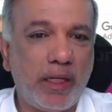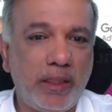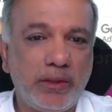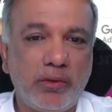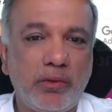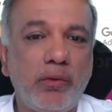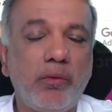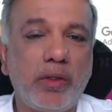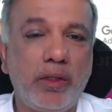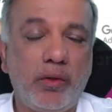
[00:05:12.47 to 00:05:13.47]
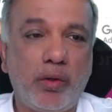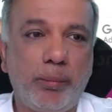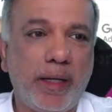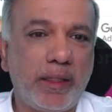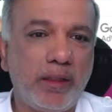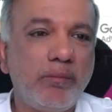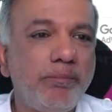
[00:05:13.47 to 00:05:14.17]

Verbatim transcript: and it's going to look a lot better.